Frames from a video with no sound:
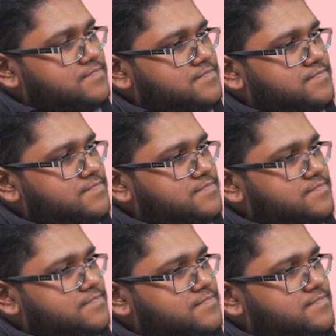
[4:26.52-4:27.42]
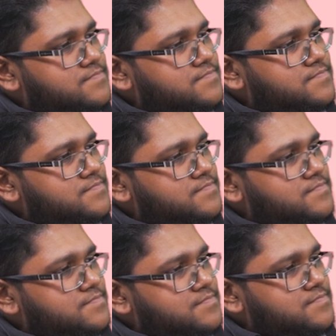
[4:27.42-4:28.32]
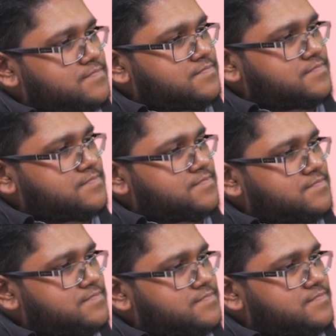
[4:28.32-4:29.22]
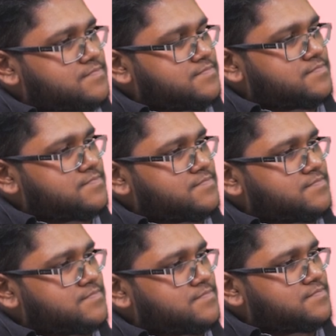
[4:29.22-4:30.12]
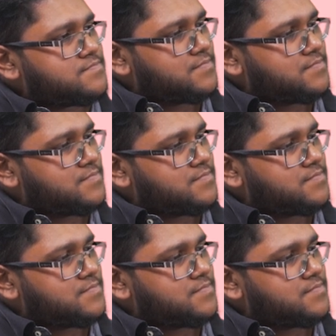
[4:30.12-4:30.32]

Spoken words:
This person isn't speaking.